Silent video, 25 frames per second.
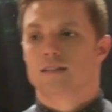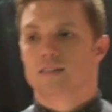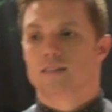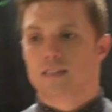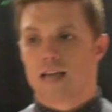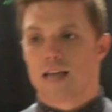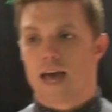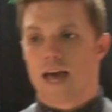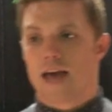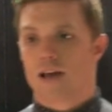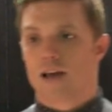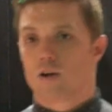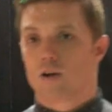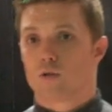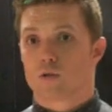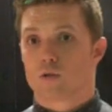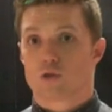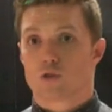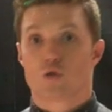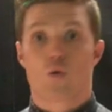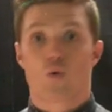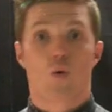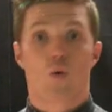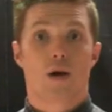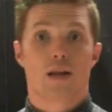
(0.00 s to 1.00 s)
10 or
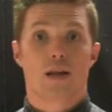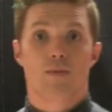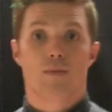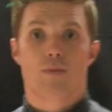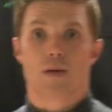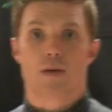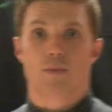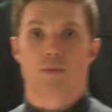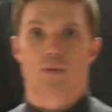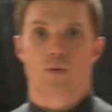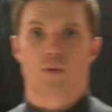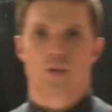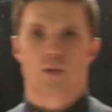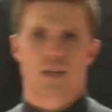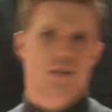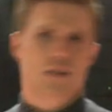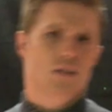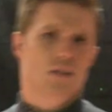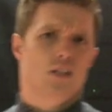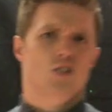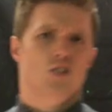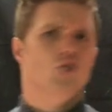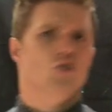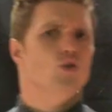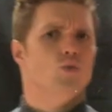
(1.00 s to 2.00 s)
20 people?
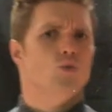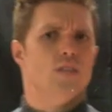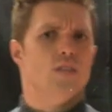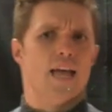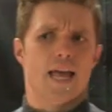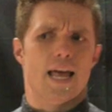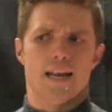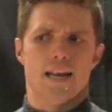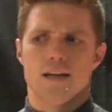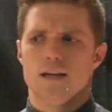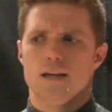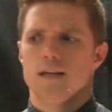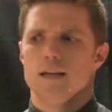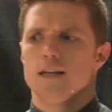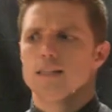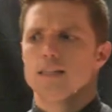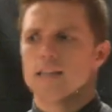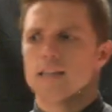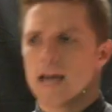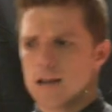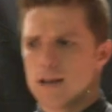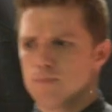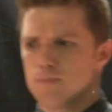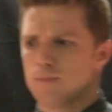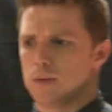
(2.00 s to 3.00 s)
Let's do 10.
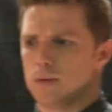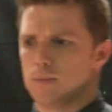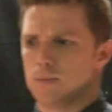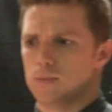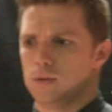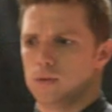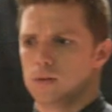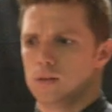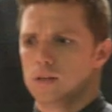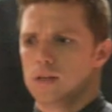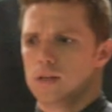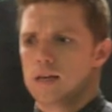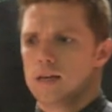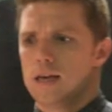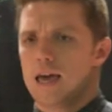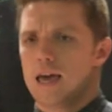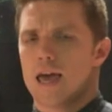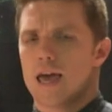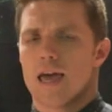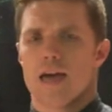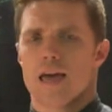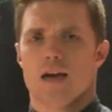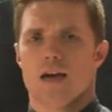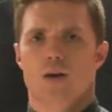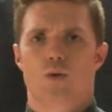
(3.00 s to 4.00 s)
10 people.
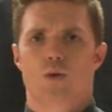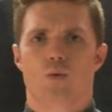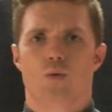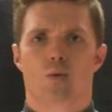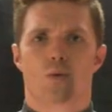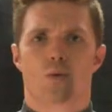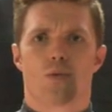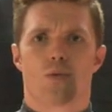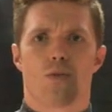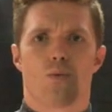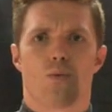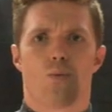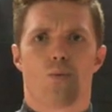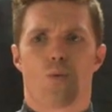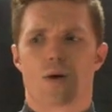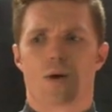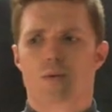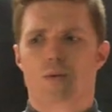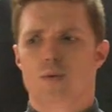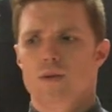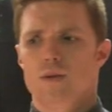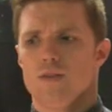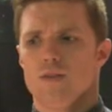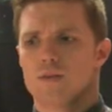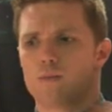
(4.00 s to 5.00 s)
And
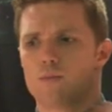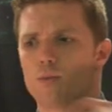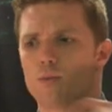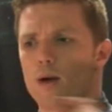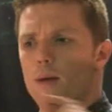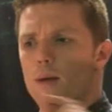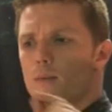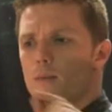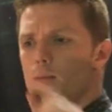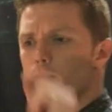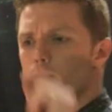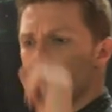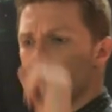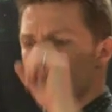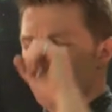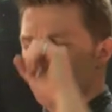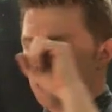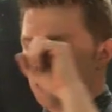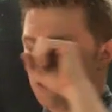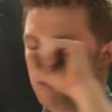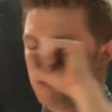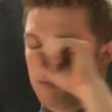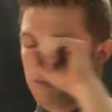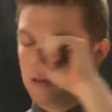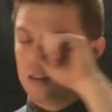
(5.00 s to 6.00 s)
what would the
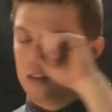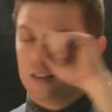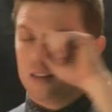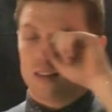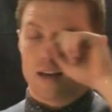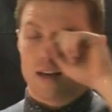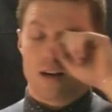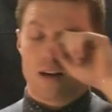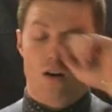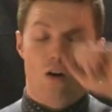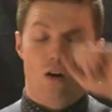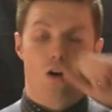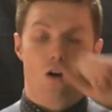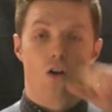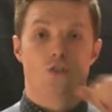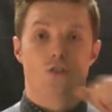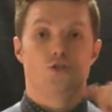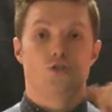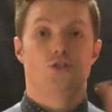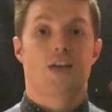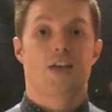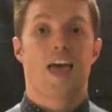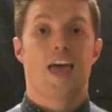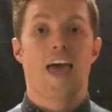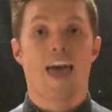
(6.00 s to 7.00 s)
probability be that
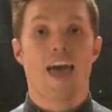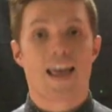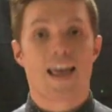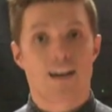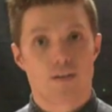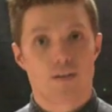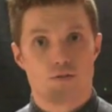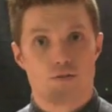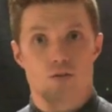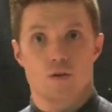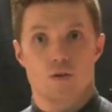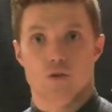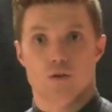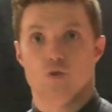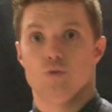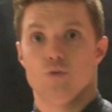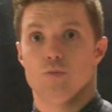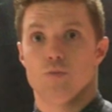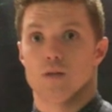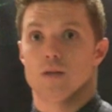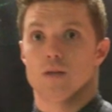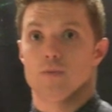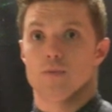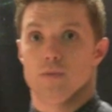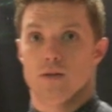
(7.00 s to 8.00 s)
all 10 of those
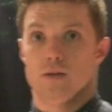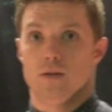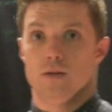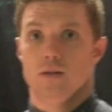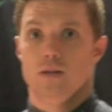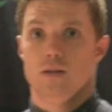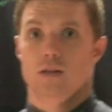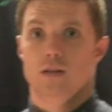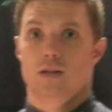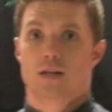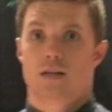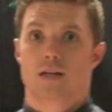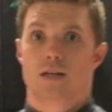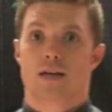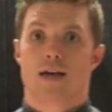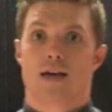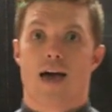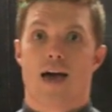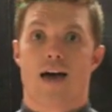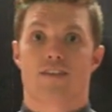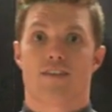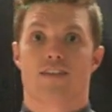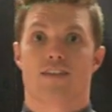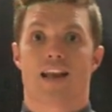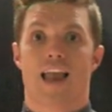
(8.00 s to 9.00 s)
people
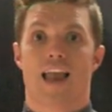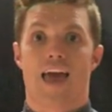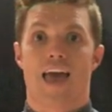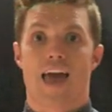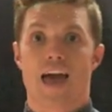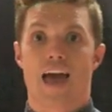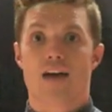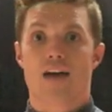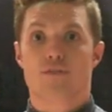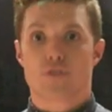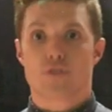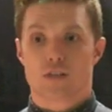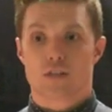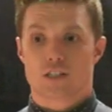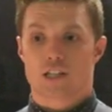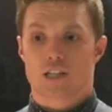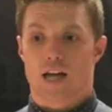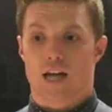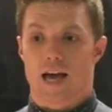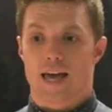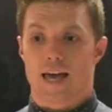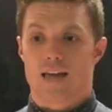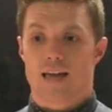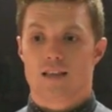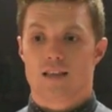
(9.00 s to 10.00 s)
have an average
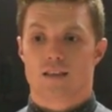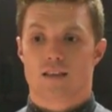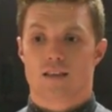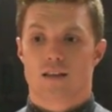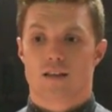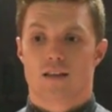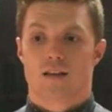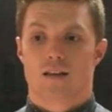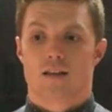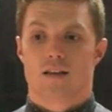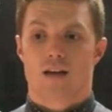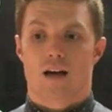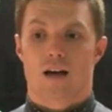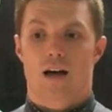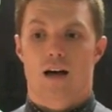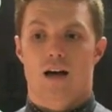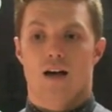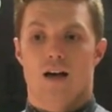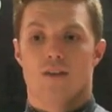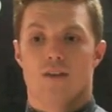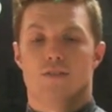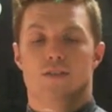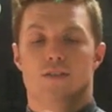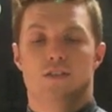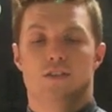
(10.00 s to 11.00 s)
height
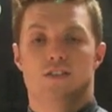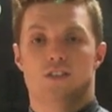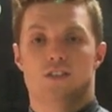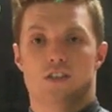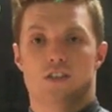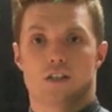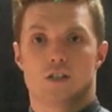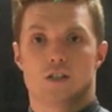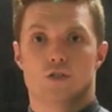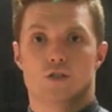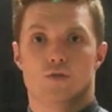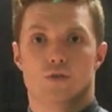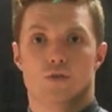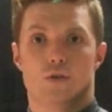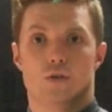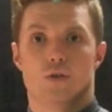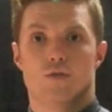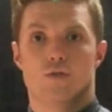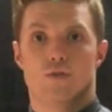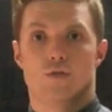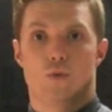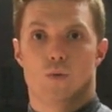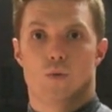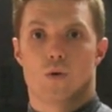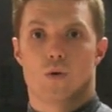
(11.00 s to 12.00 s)
of
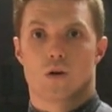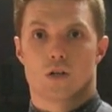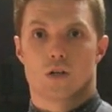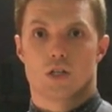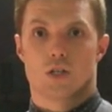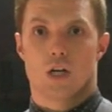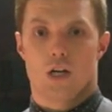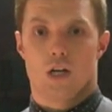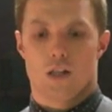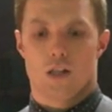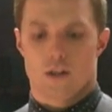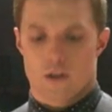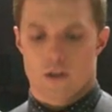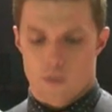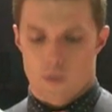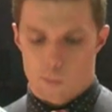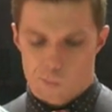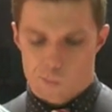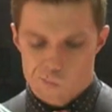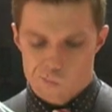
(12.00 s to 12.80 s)
6'4" or taller?